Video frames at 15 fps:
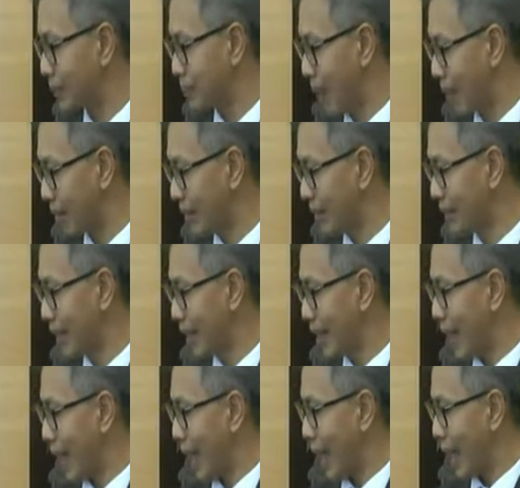parent,
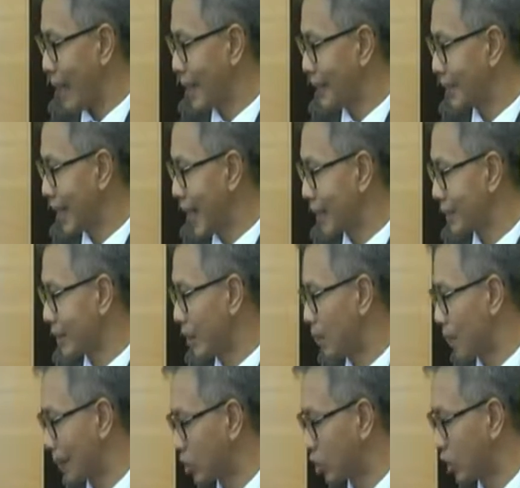International
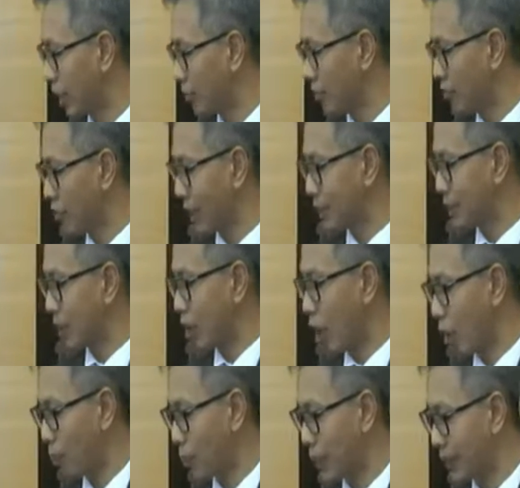Petroleum Investment
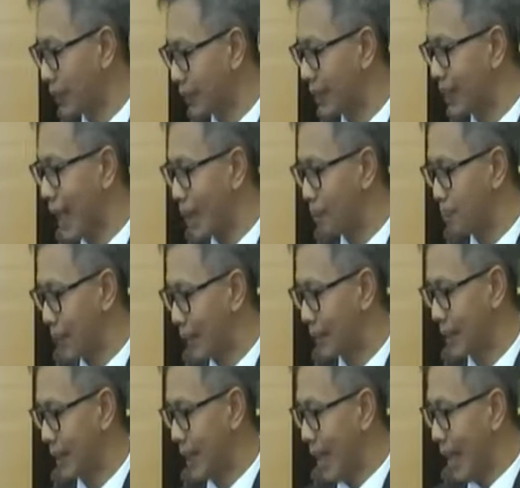Corporation, IPIC,
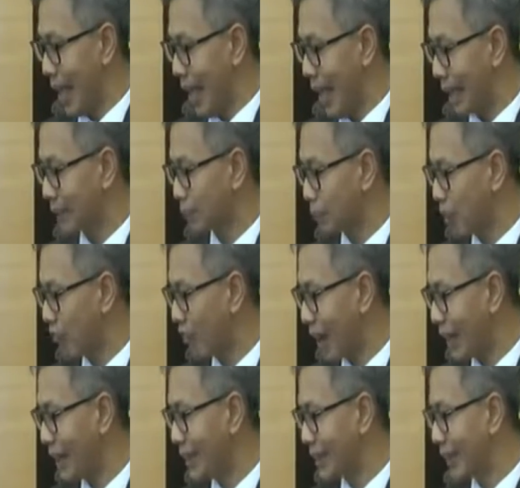has
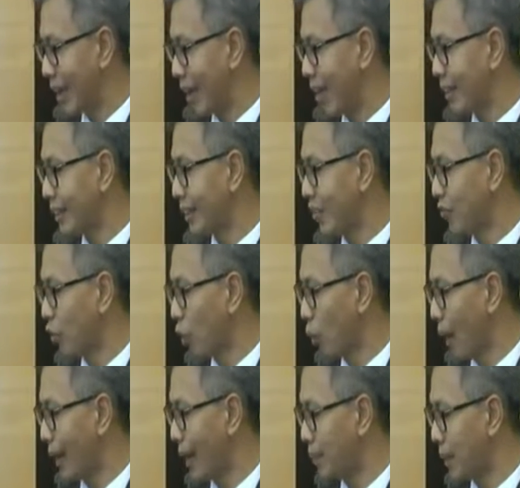provided the guarantee for
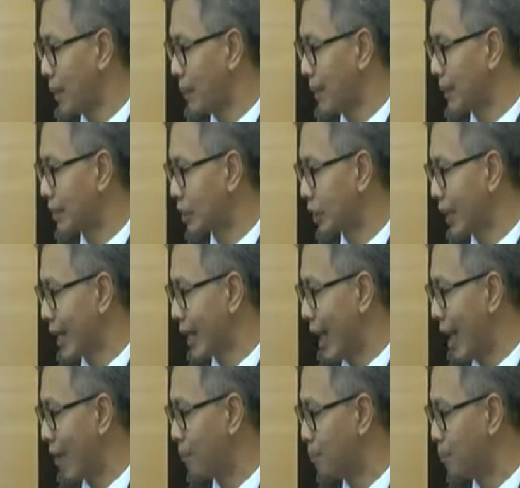1MDB's 3.5